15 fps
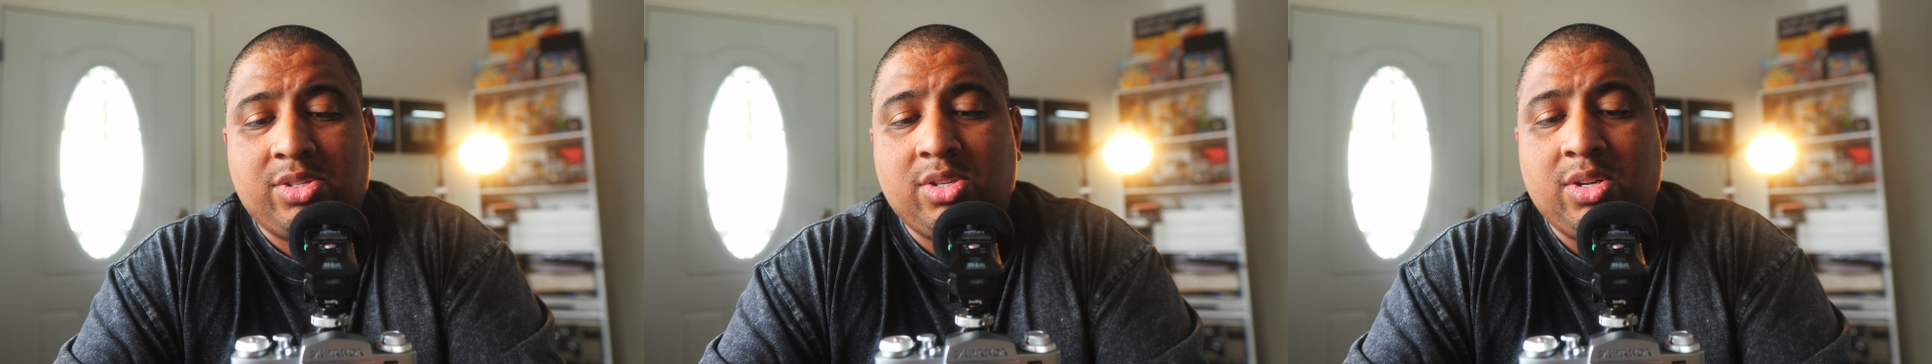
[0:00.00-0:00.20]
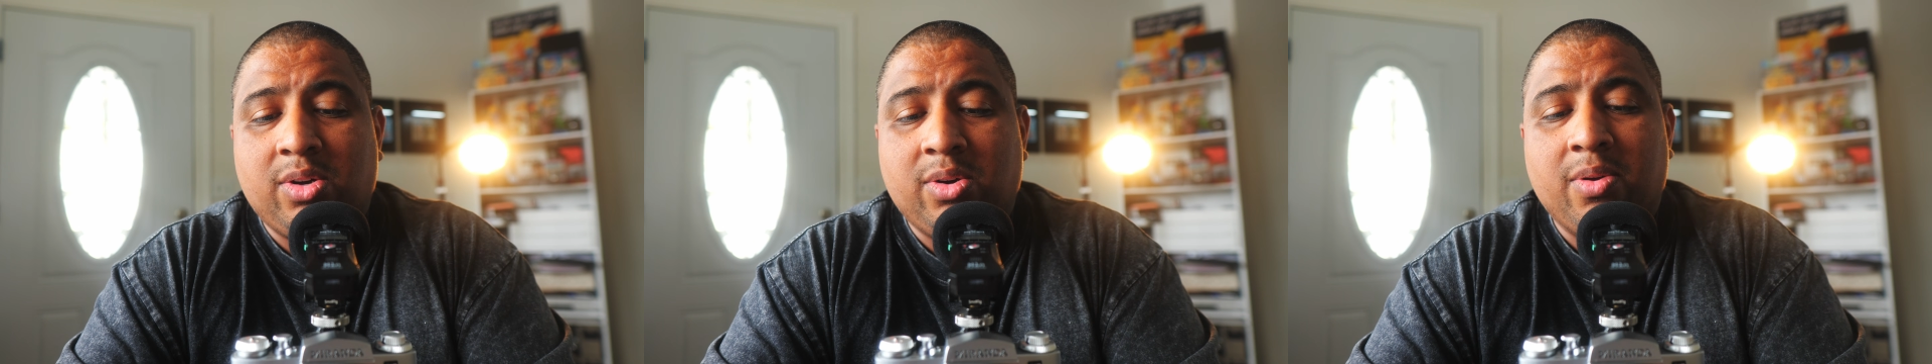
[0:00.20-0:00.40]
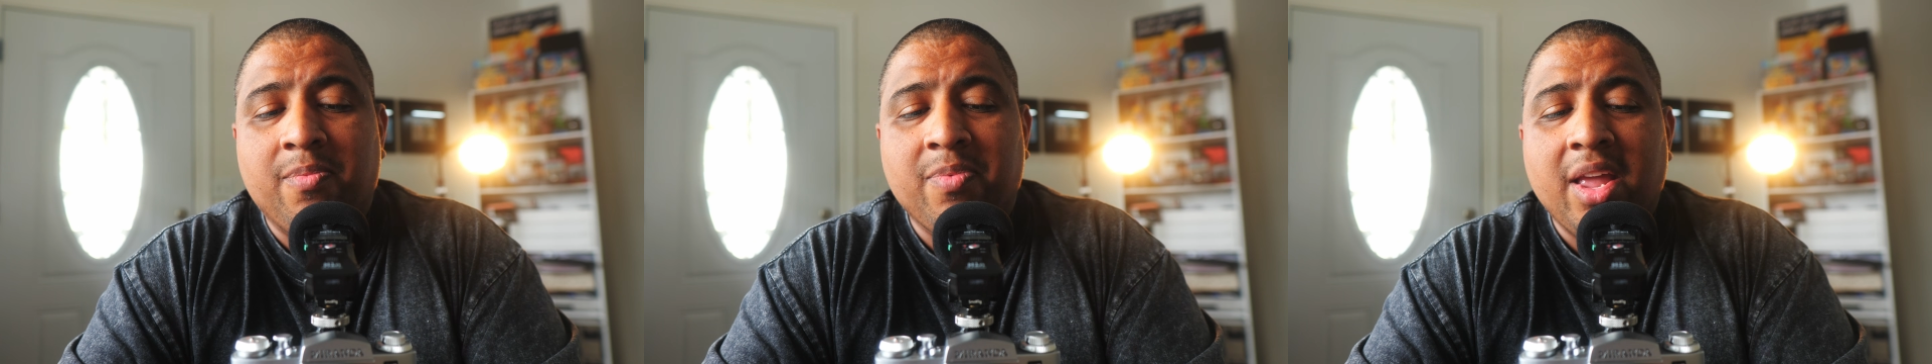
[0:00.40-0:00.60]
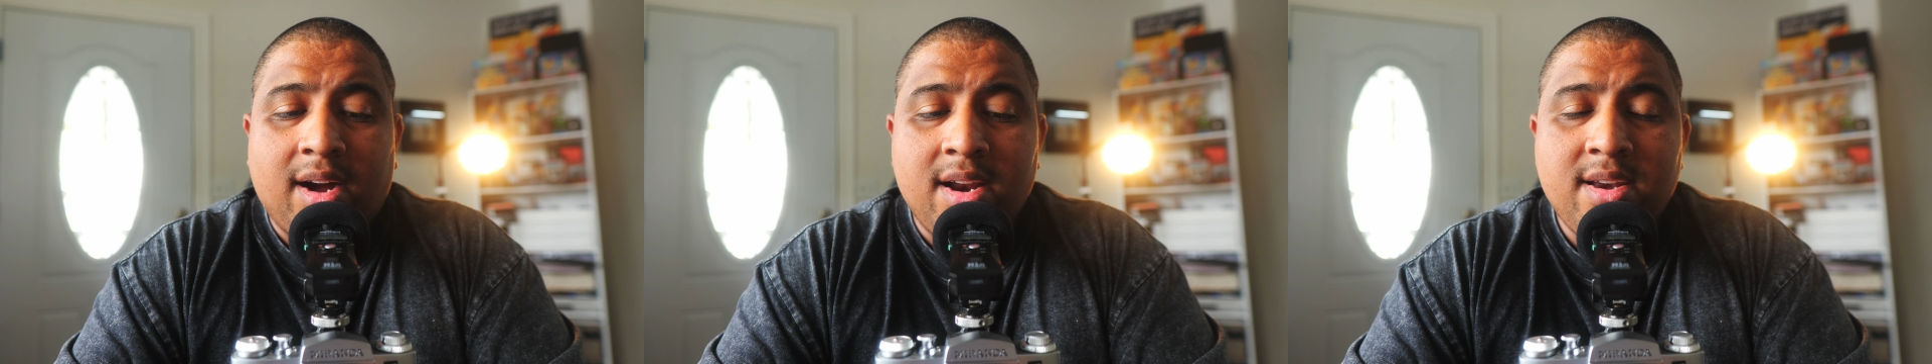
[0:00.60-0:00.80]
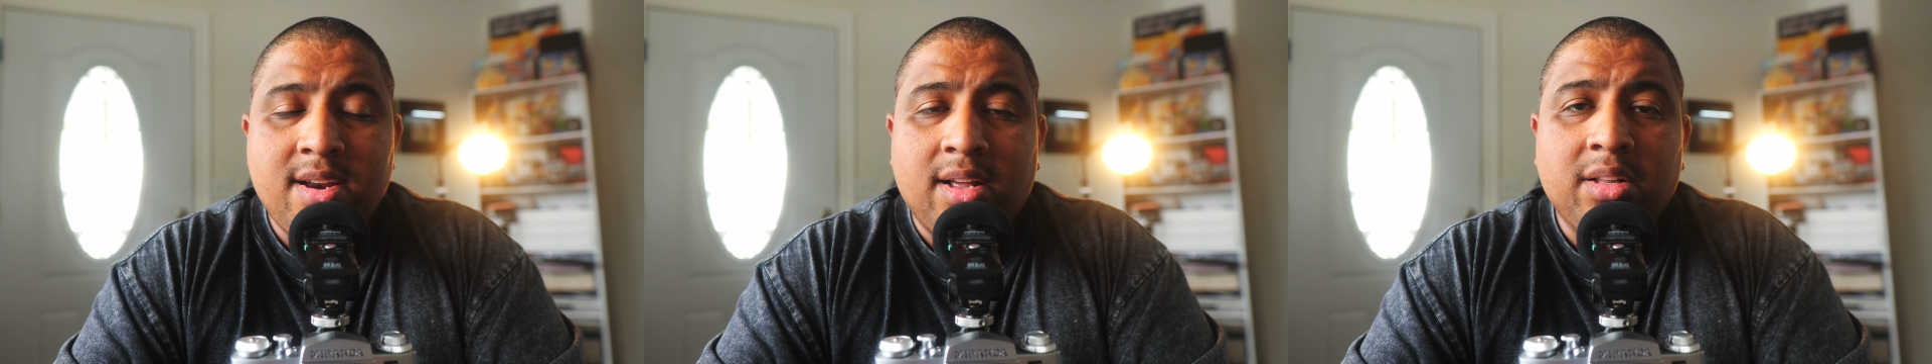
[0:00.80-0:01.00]
So
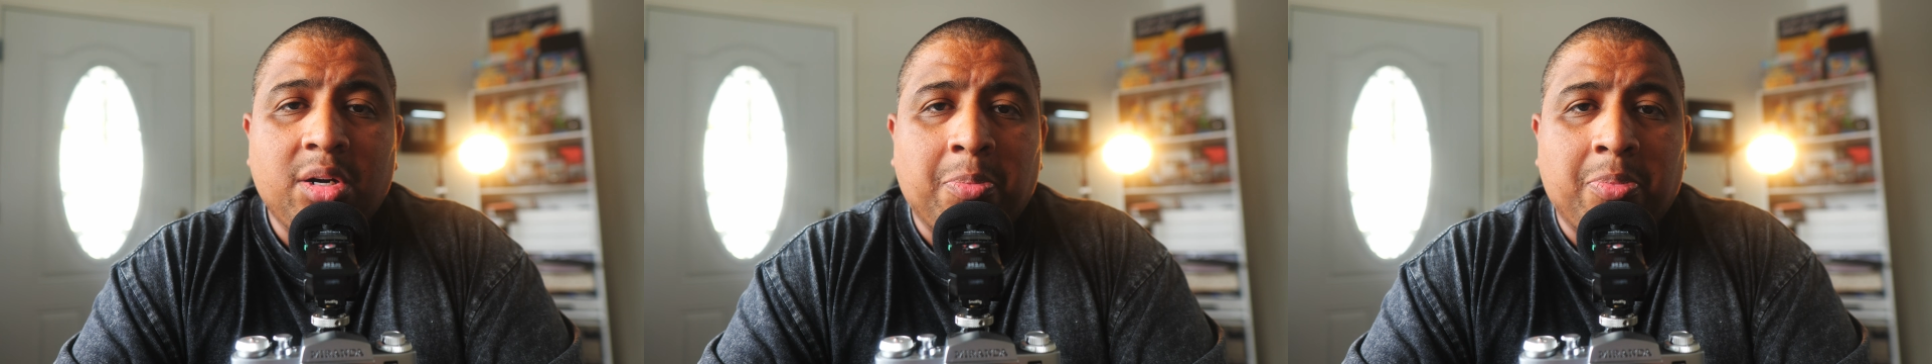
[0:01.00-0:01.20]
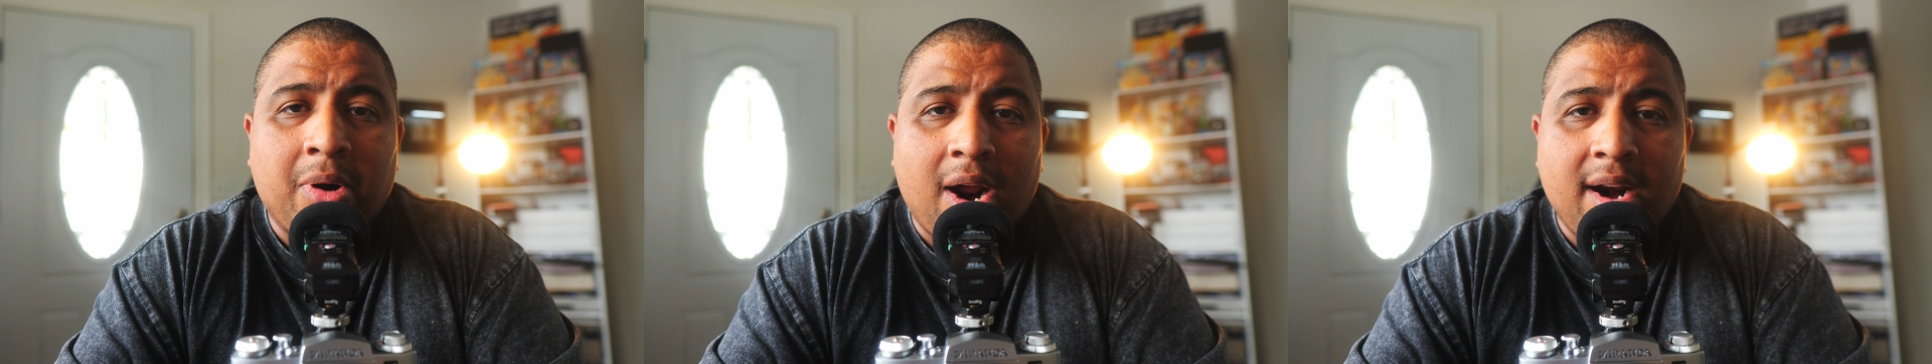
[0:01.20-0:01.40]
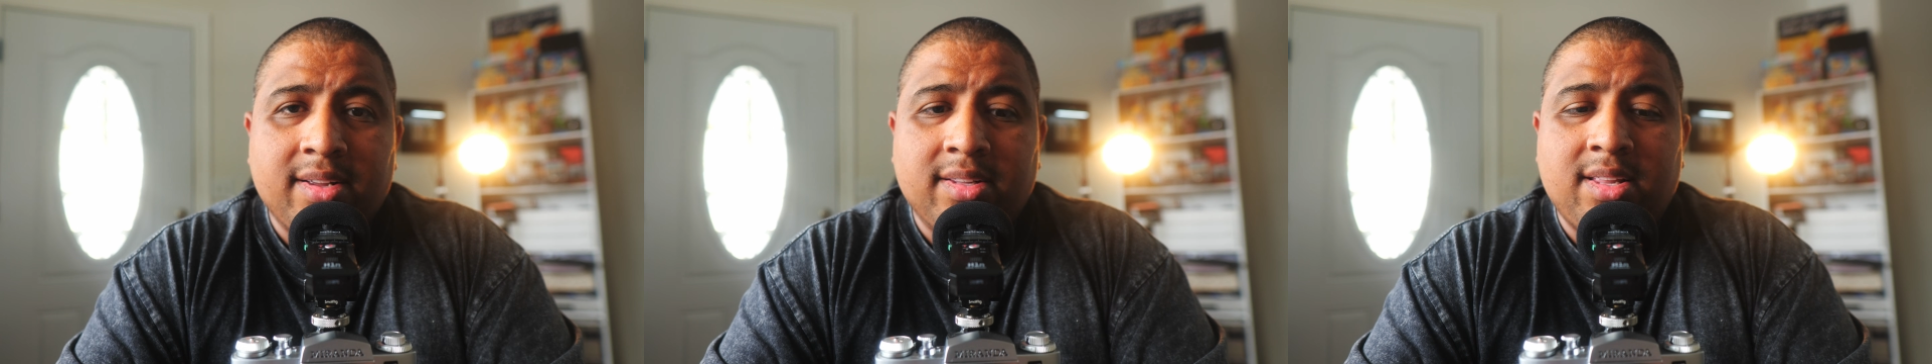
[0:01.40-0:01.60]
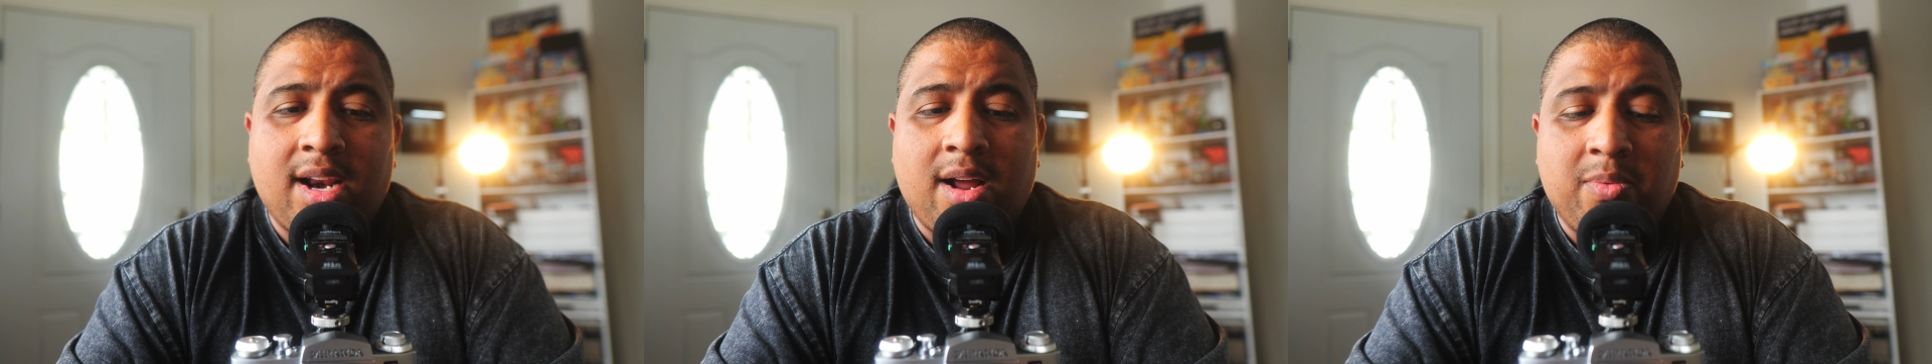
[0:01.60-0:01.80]
another product that